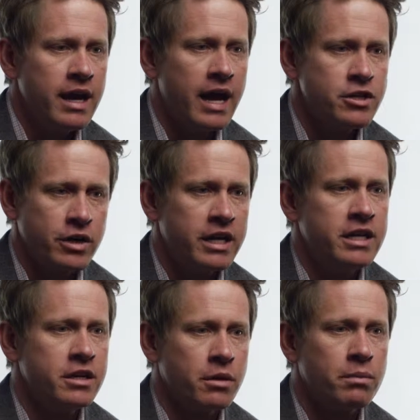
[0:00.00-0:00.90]
as you're
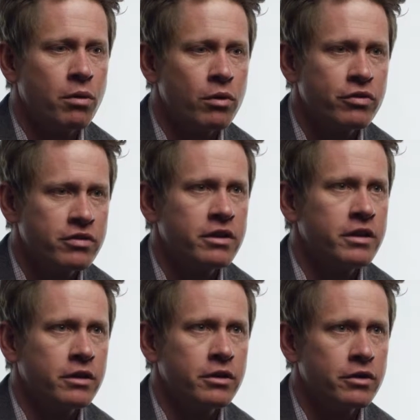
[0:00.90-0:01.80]
eating your bowl
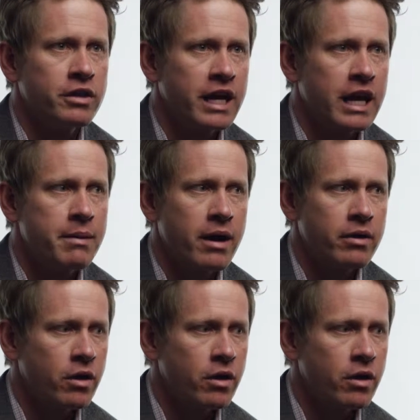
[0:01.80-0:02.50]
cereal, you're thinking about,